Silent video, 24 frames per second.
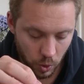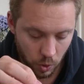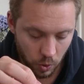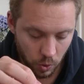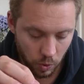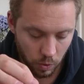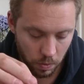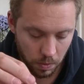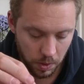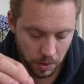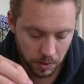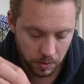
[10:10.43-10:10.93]

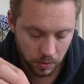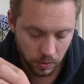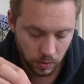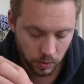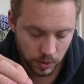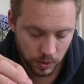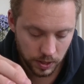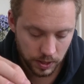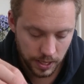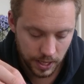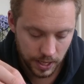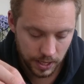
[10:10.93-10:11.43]
all
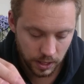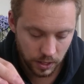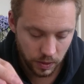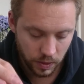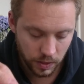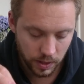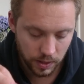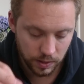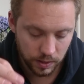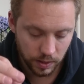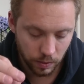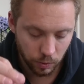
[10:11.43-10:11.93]
models in that
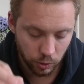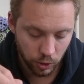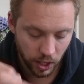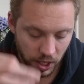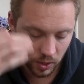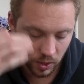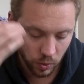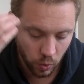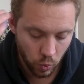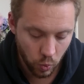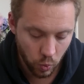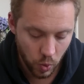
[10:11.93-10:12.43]
unit
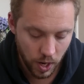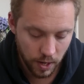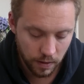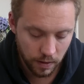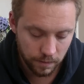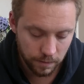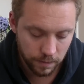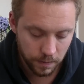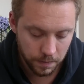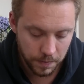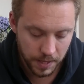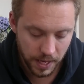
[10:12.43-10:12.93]
subtract
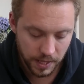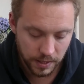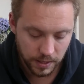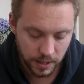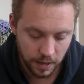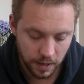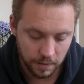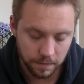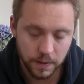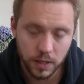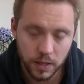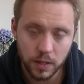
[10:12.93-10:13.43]
1 from their
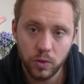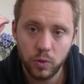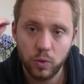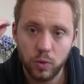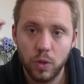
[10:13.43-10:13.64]
toughness